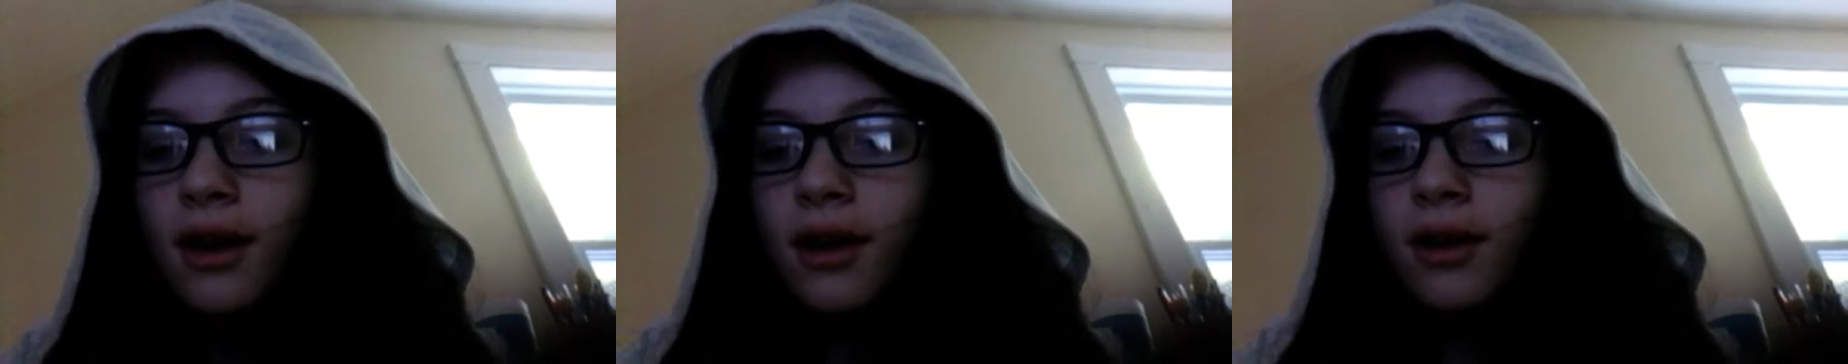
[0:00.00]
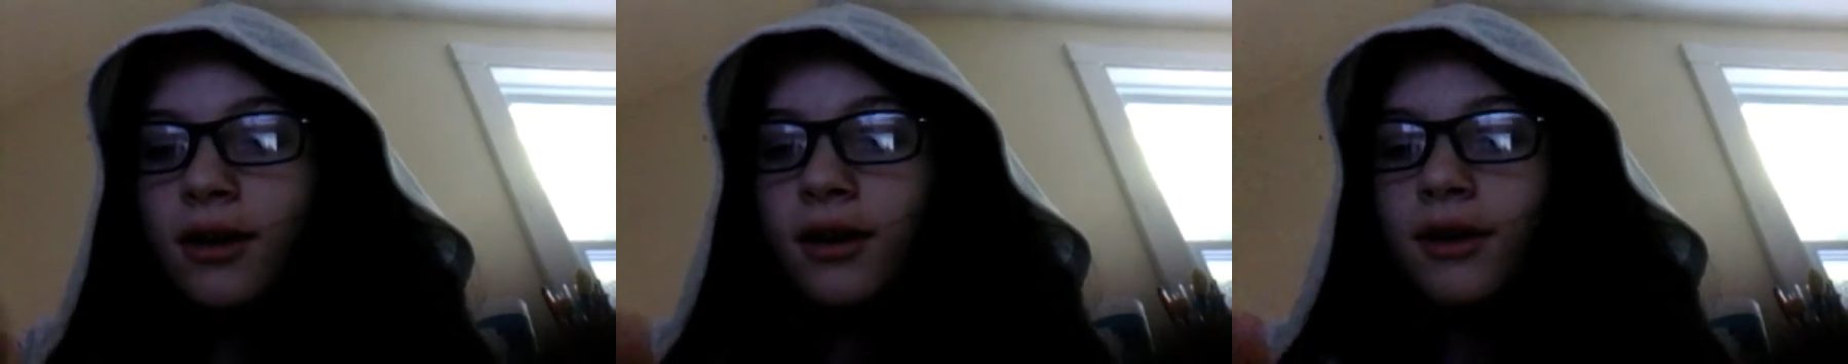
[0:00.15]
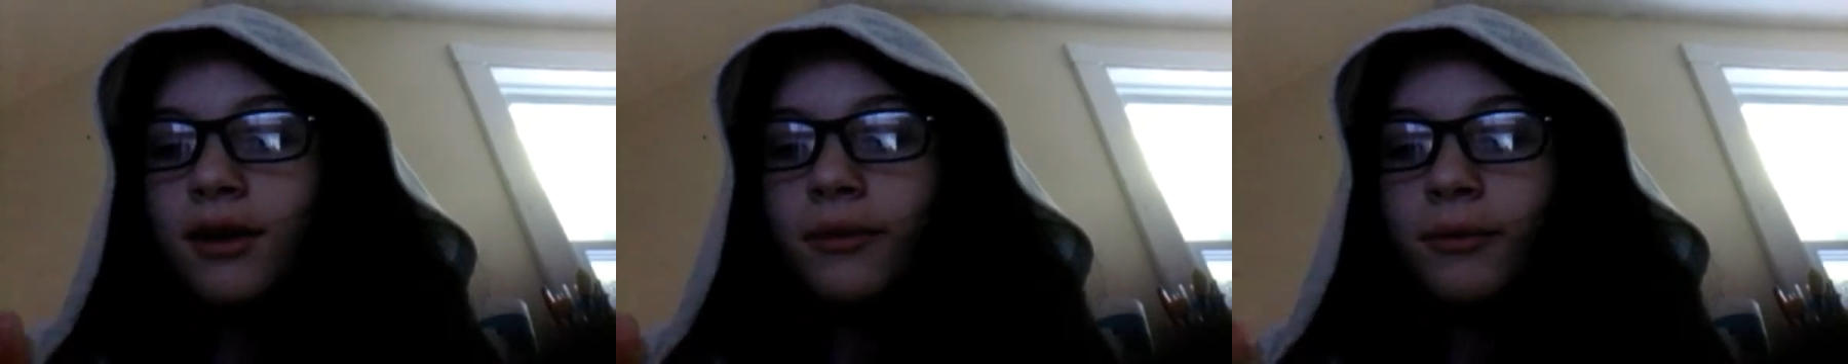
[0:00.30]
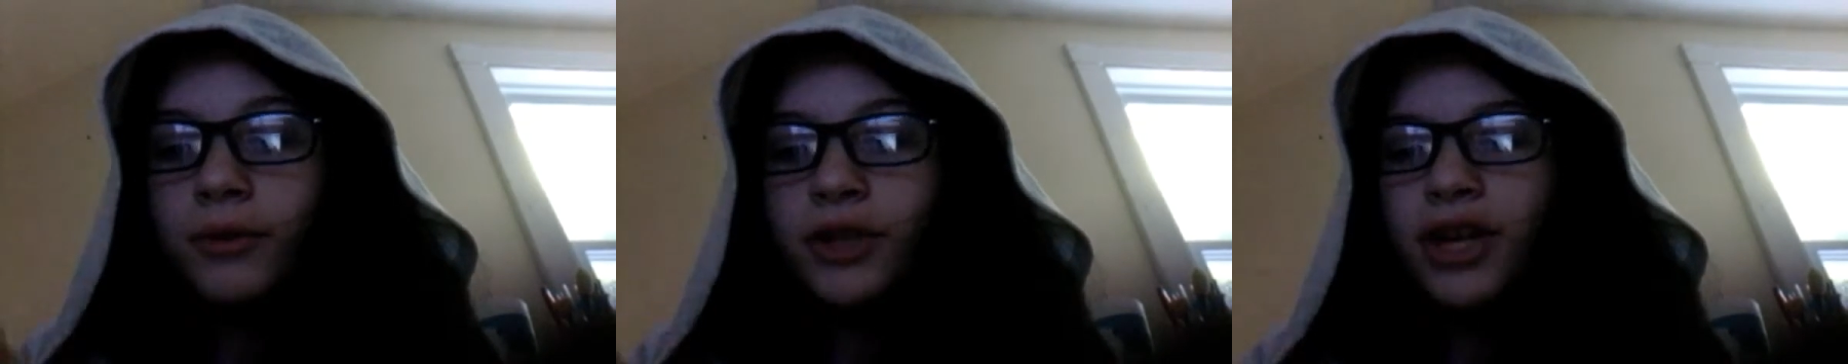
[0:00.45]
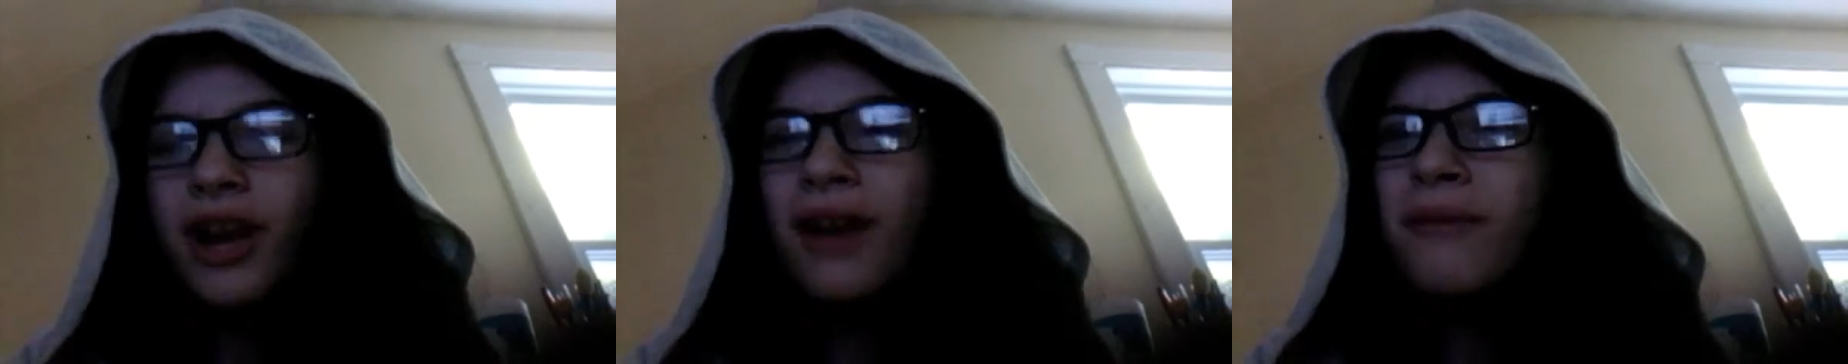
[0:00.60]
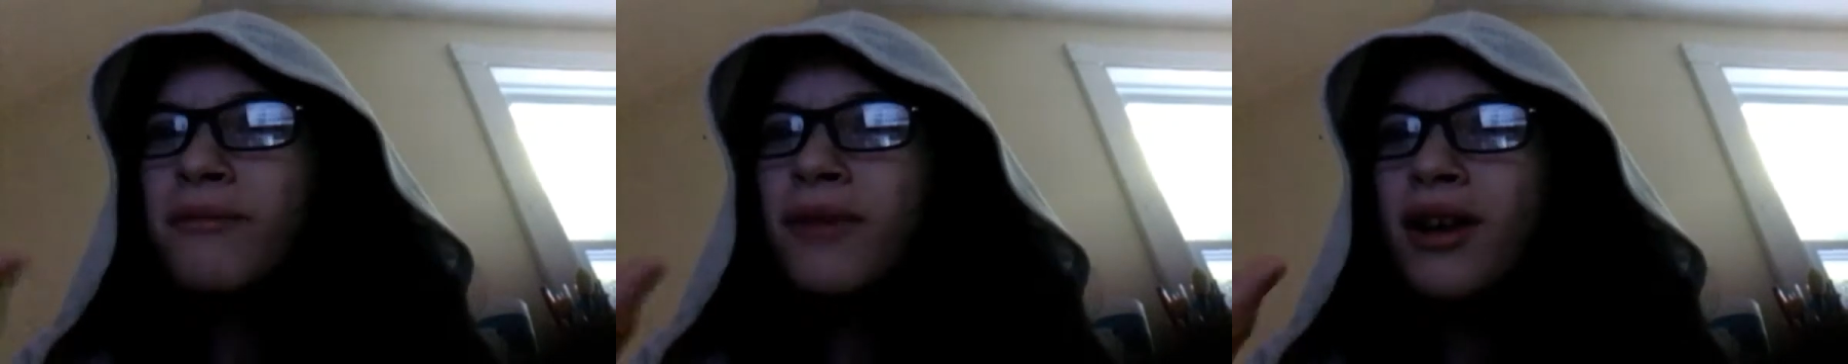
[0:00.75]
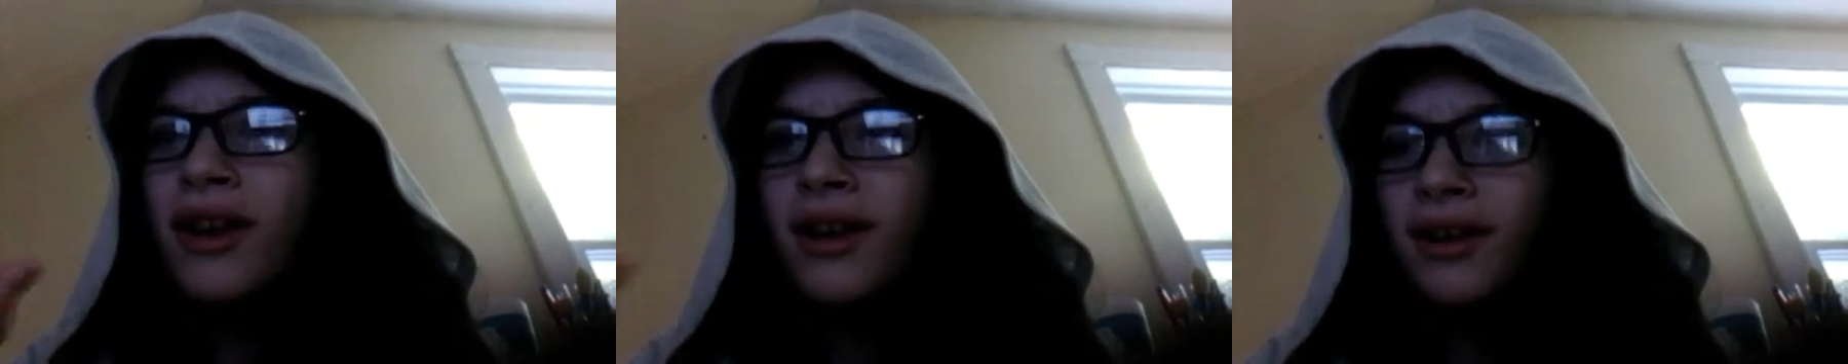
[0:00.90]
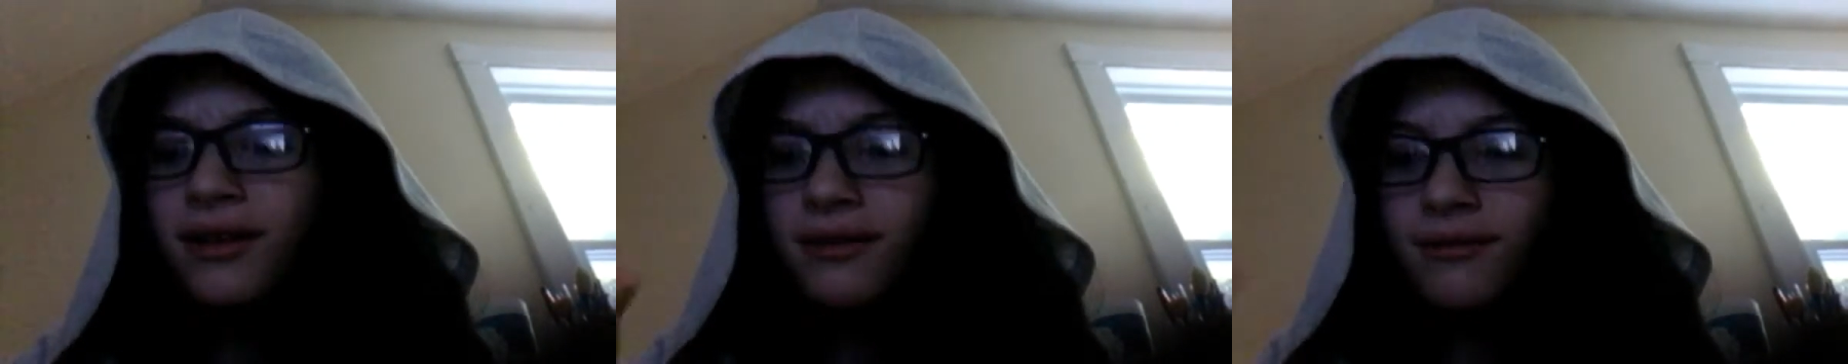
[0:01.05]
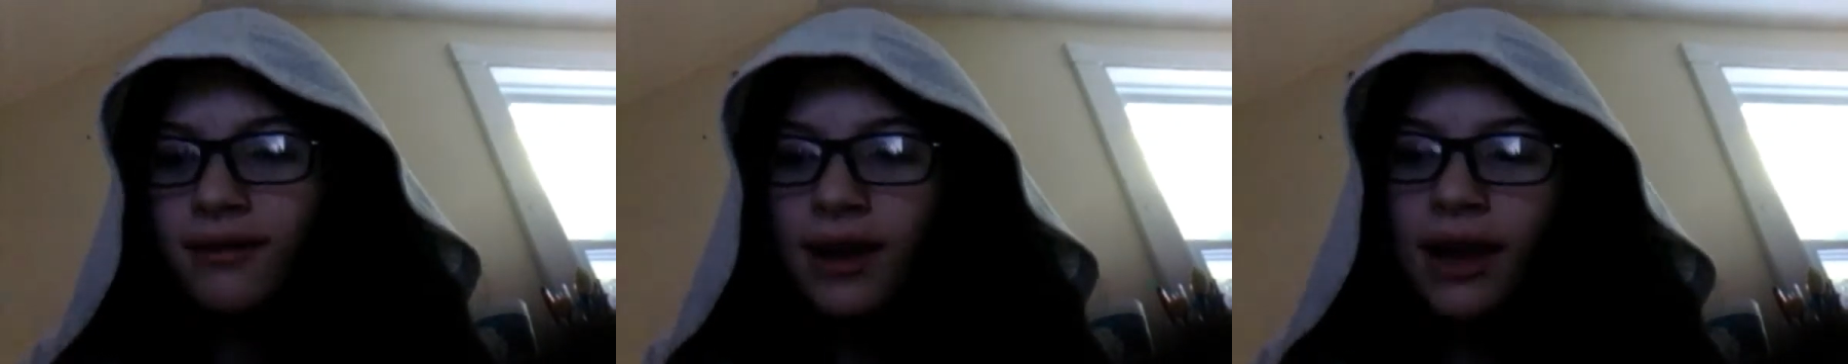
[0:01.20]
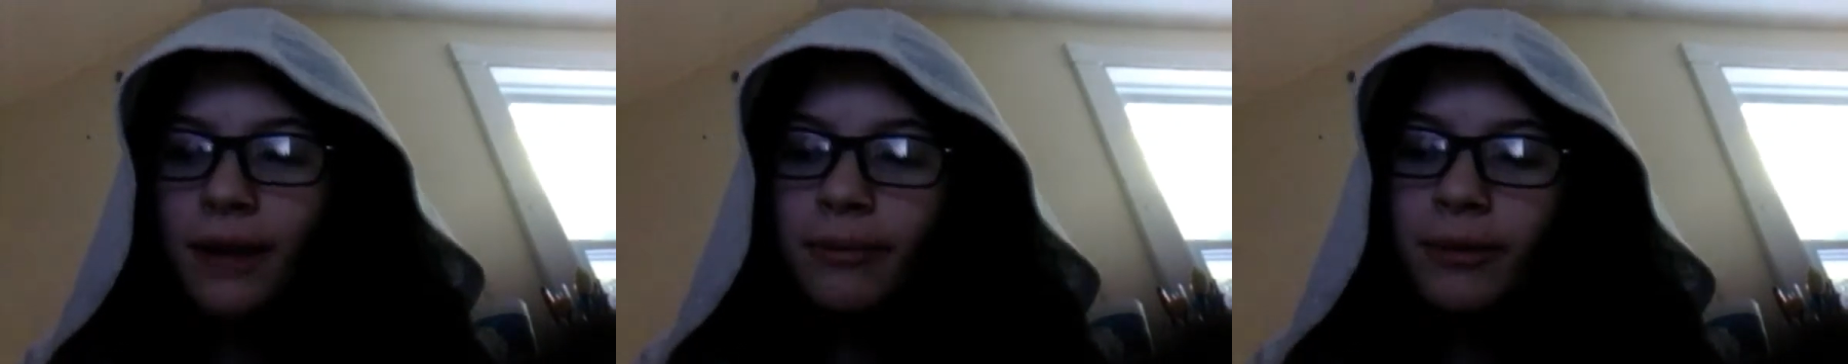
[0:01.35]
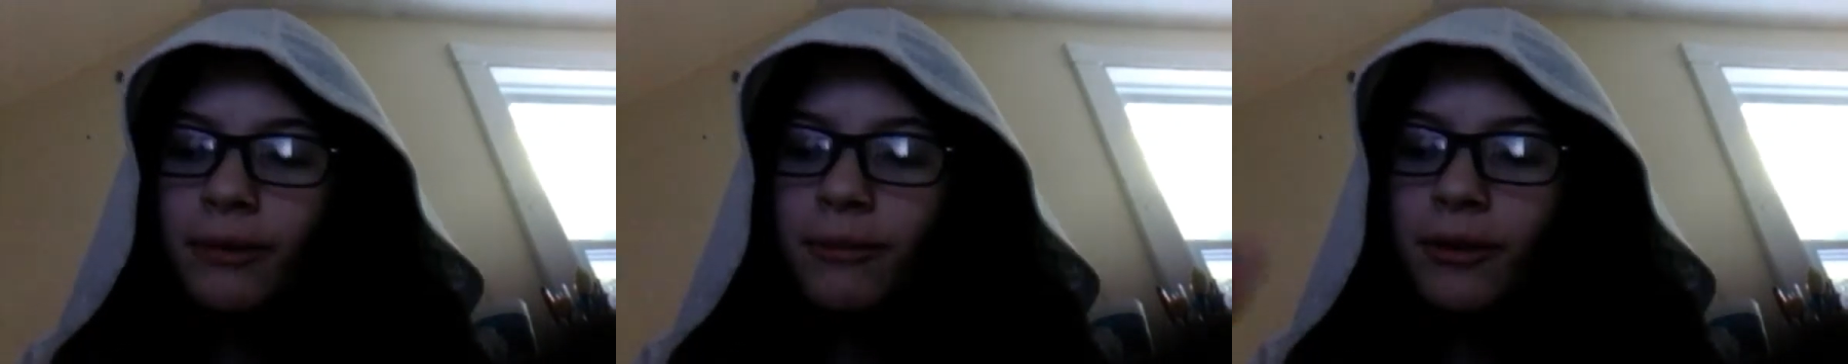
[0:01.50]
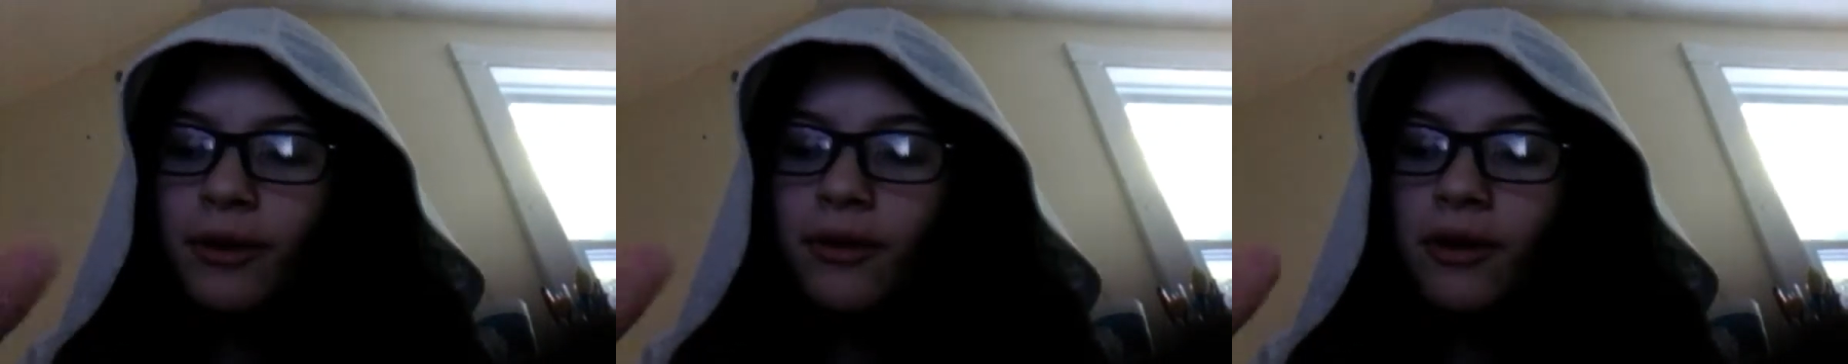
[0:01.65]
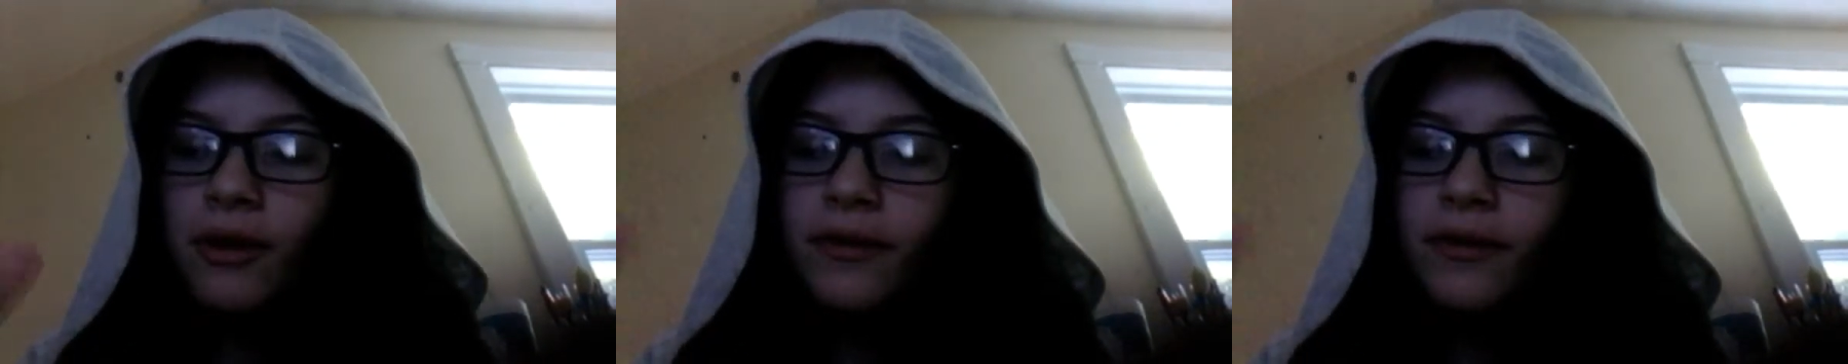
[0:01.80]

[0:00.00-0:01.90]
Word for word: Um, which I'm not happy about,